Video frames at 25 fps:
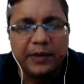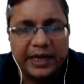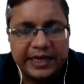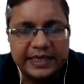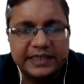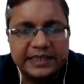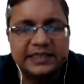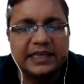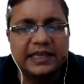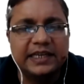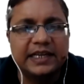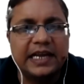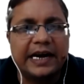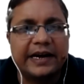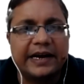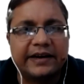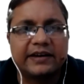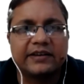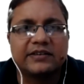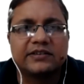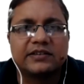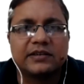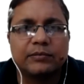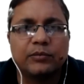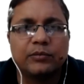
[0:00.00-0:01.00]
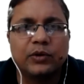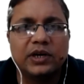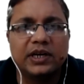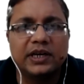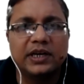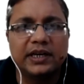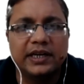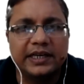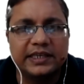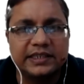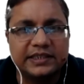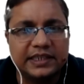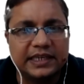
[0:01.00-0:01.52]
easily addressable,
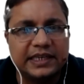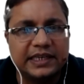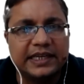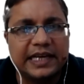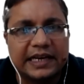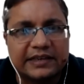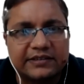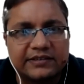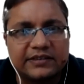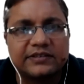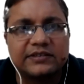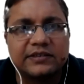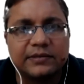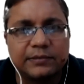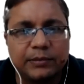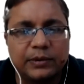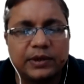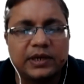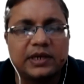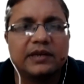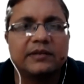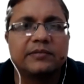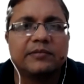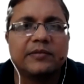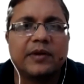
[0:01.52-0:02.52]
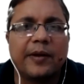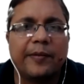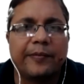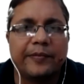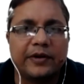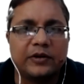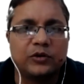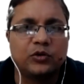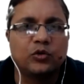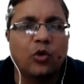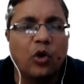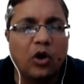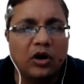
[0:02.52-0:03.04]
easily accessible
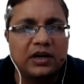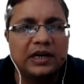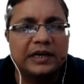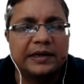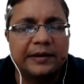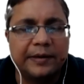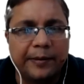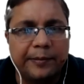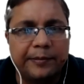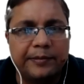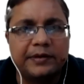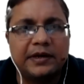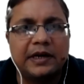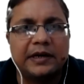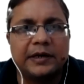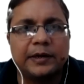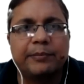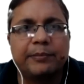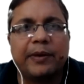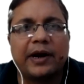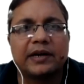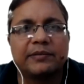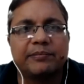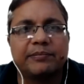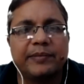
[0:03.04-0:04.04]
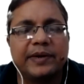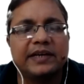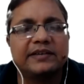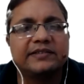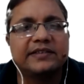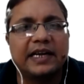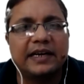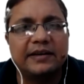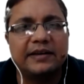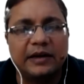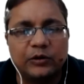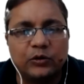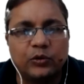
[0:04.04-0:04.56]
to all departments,
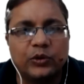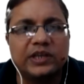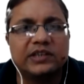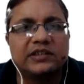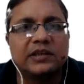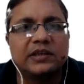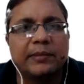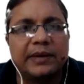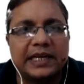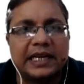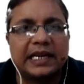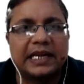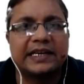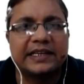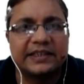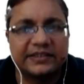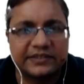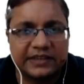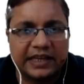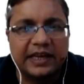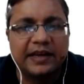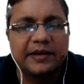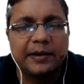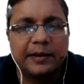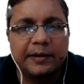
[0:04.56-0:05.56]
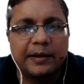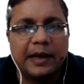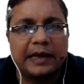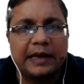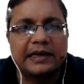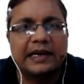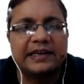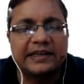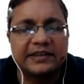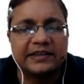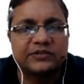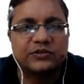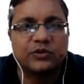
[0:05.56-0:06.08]
and doing some
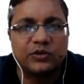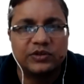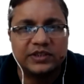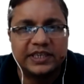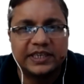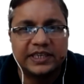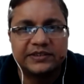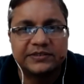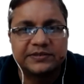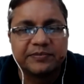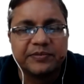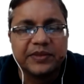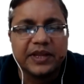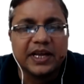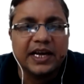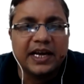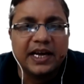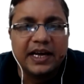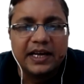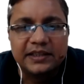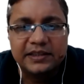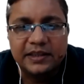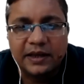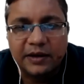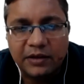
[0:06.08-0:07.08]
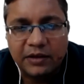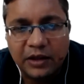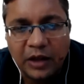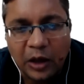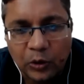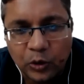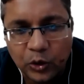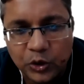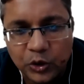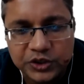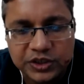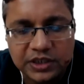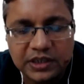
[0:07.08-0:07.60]
analytics on this. The
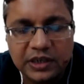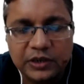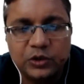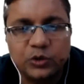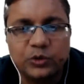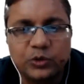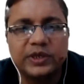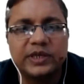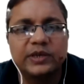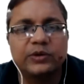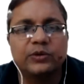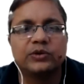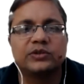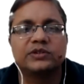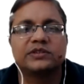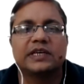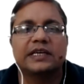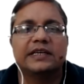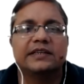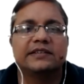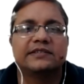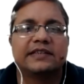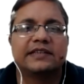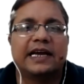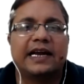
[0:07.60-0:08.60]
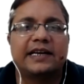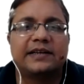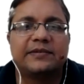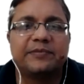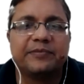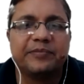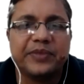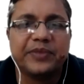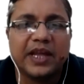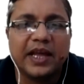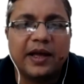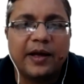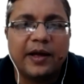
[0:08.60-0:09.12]
question to you is that
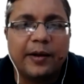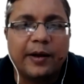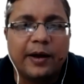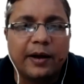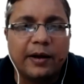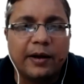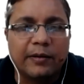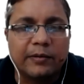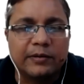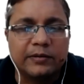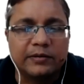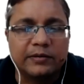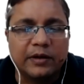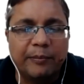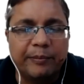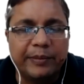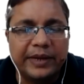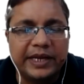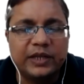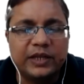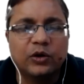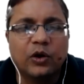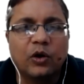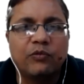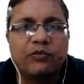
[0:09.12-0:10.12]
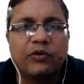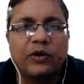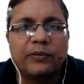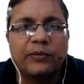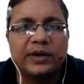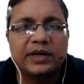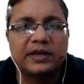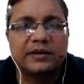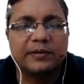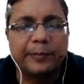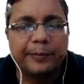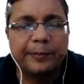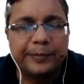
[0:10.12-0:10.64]
many of
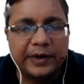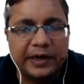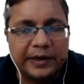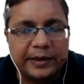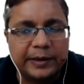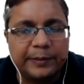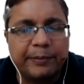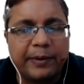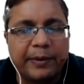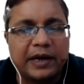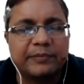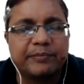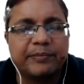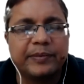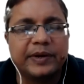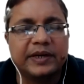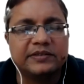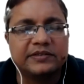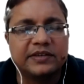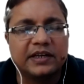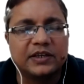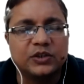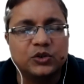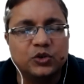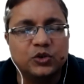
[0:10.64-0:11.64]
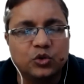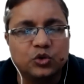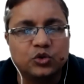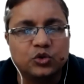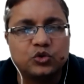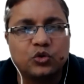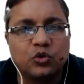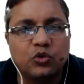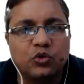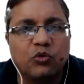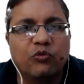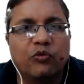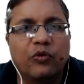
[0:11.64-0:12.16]
our departments are used
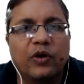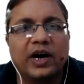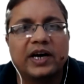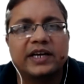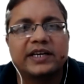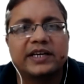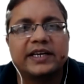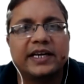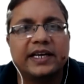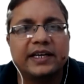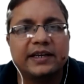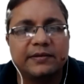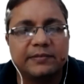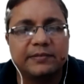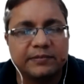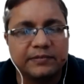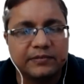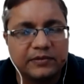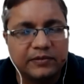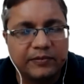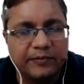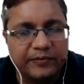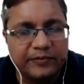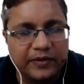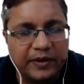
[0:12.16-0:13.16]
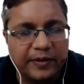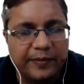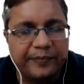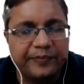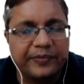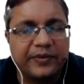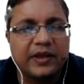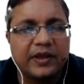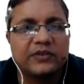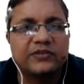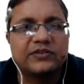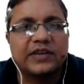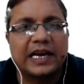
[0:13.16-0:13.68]
to work in
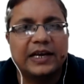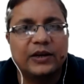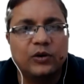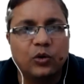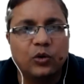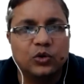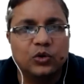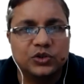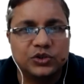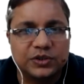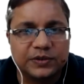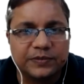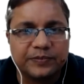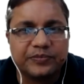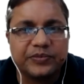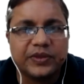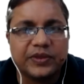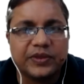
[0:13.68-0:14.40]
silos.